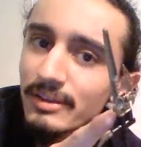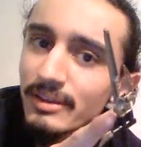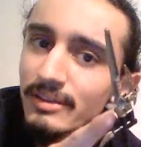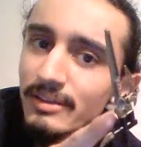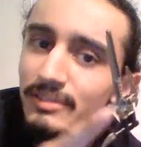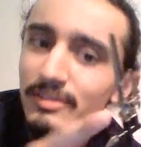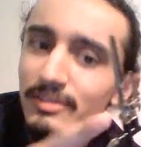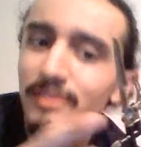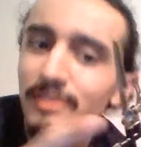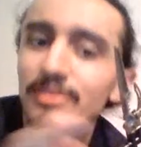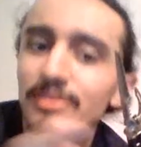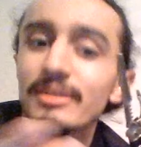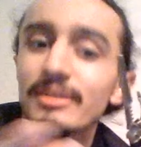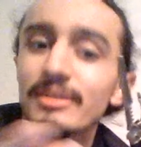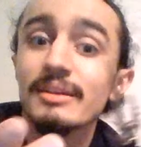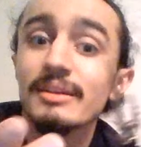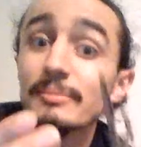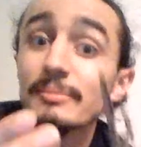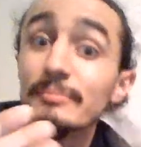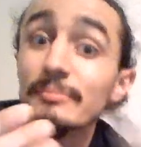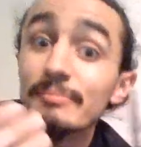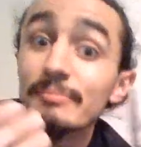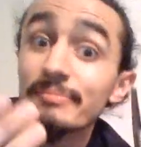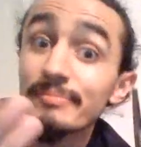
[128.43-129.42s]
Because I
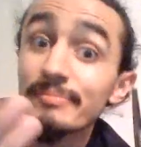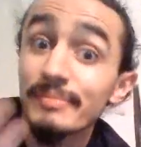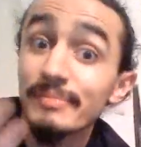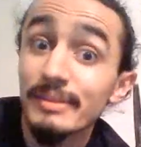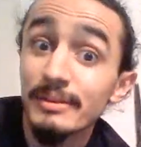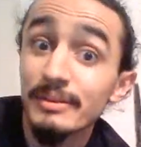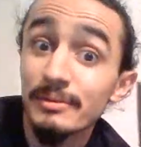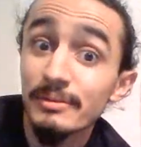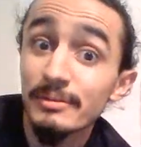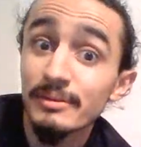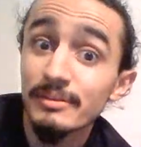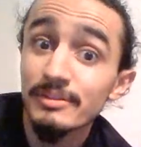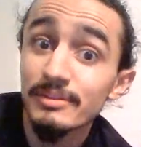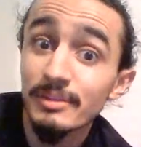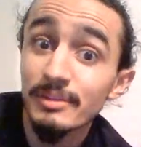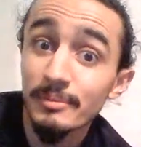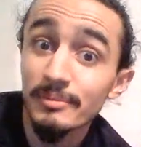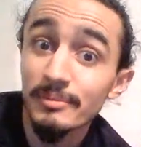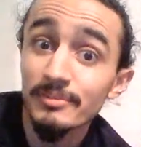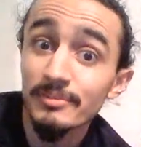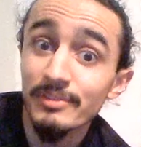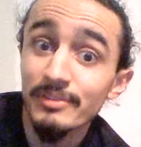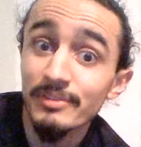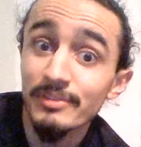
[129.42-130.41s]
think
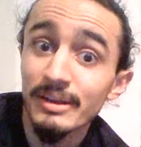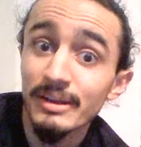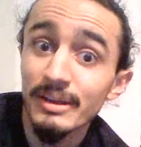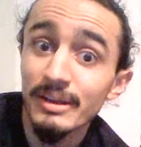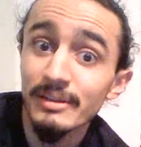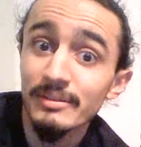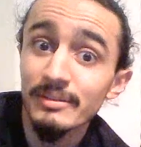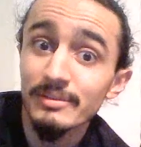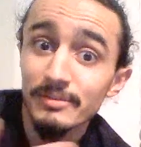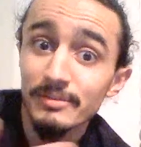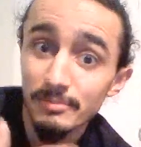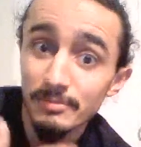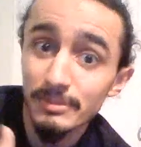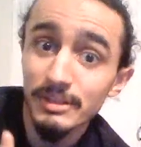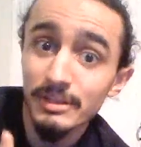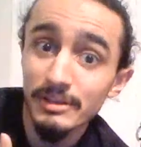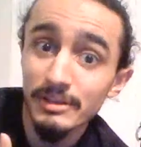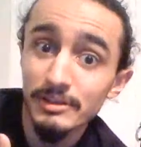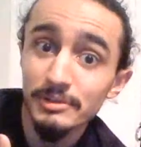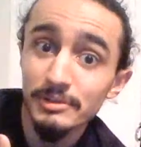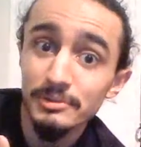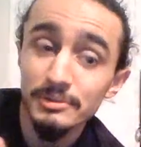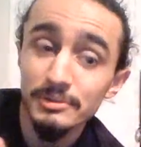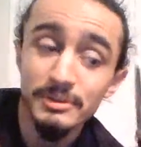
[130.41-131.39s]
some of you guys, me
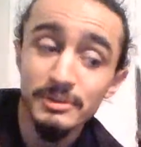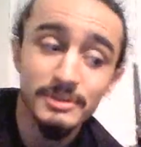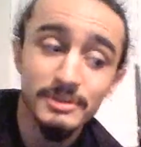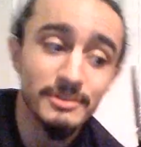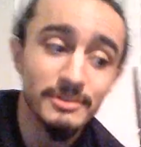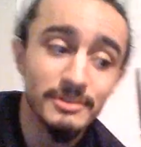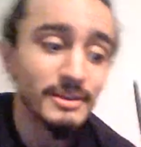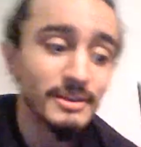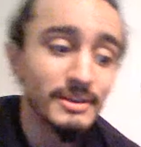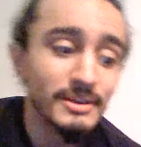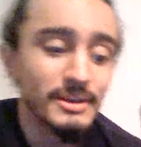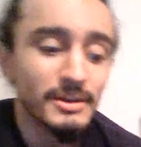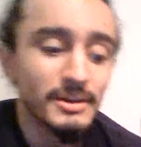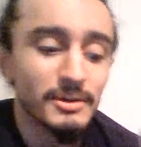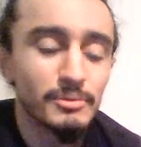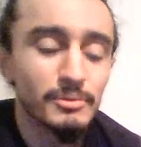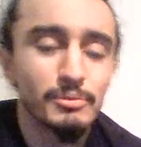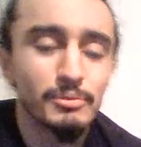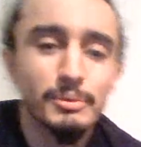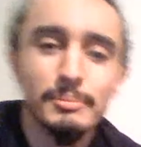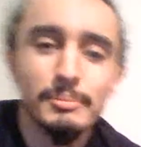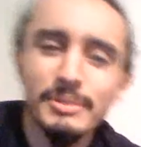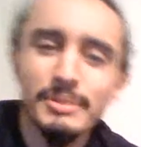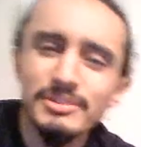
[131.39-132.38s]
included,
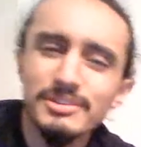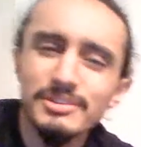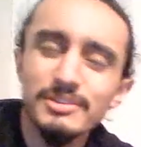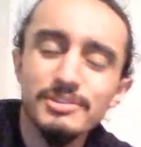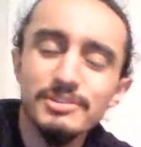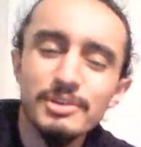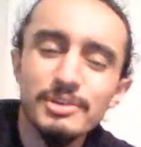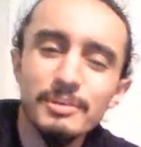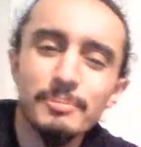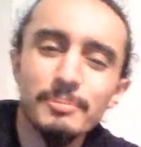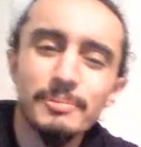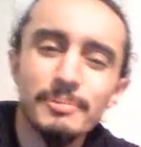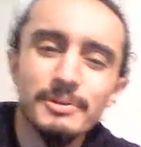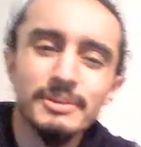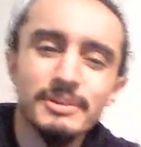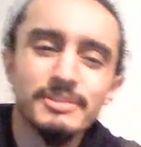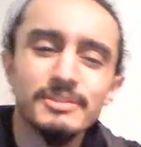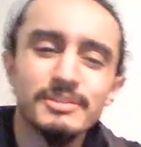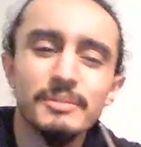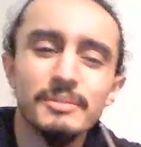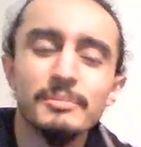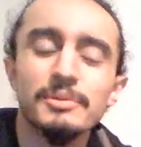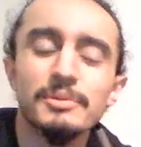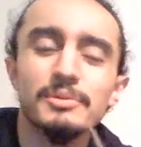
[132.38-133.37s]
we misinterpreted
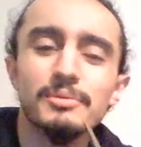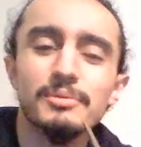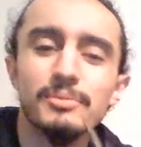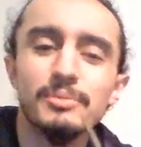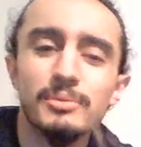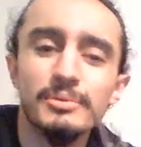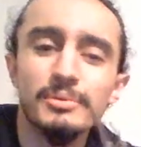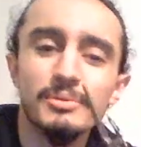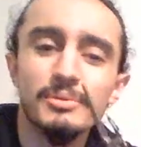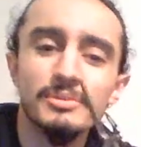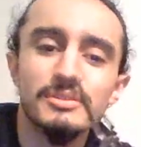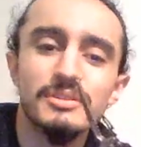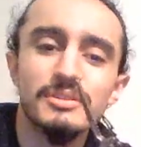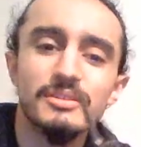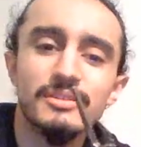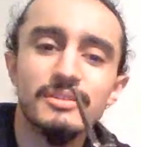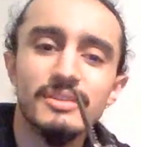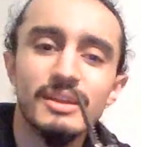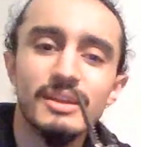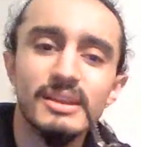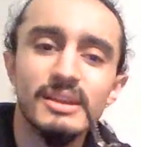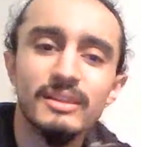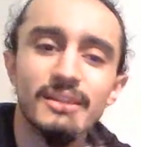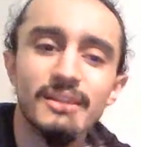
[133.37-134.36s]
some of the rules to
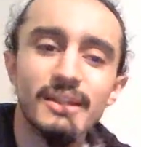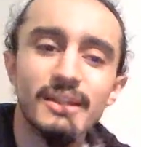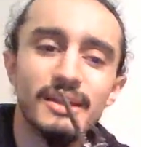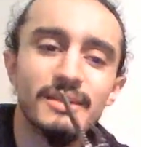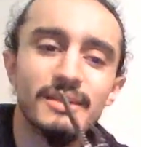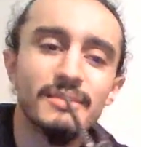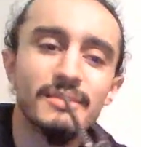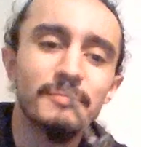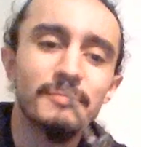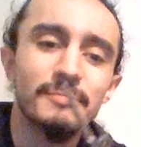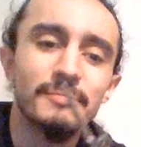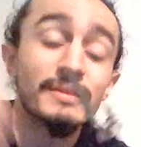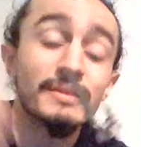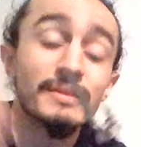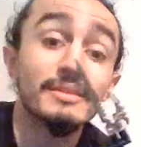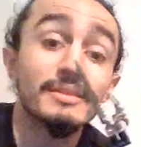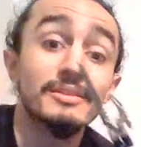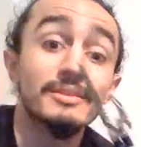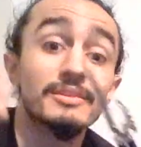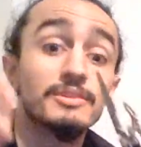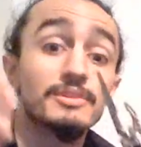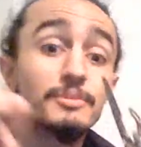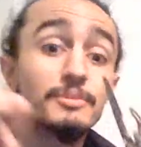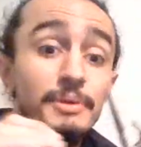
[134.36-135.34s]
say that
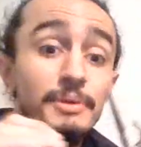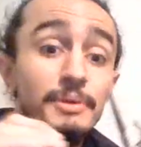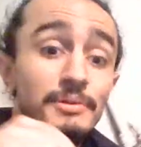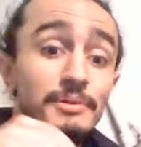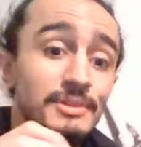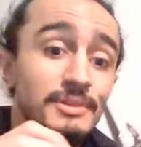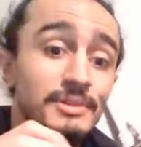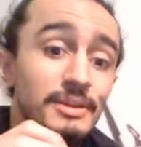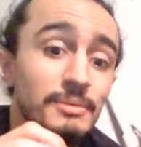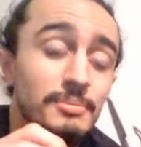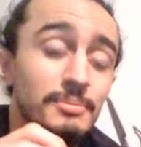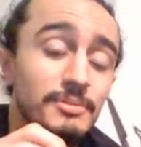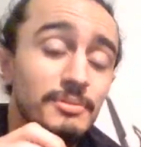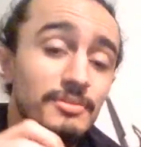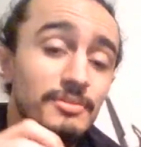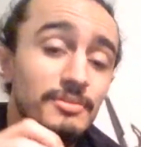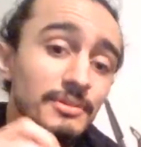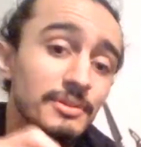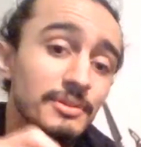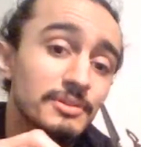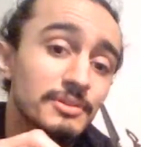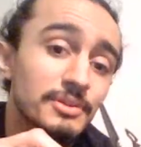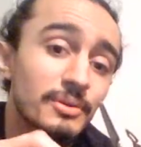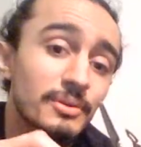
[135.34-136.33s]
the spear tips
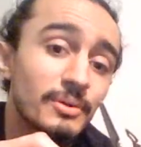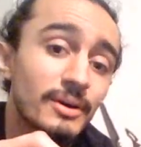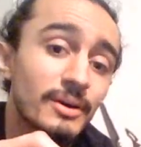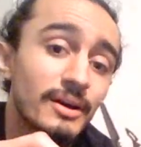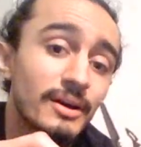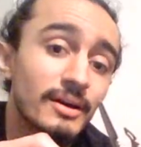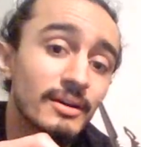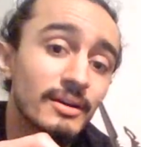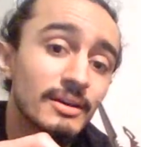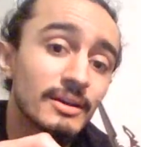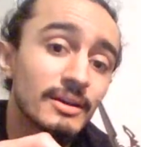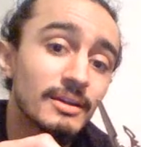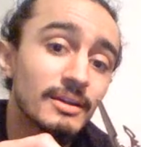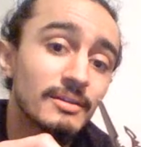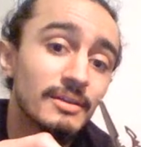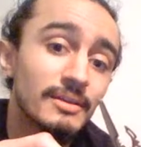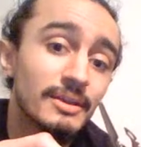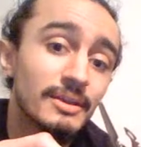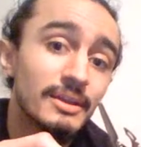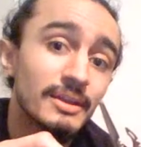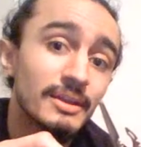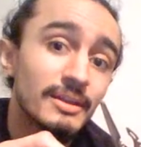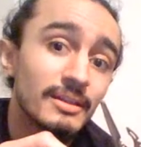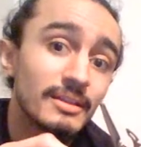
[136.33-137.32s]
for the Toa Hagah,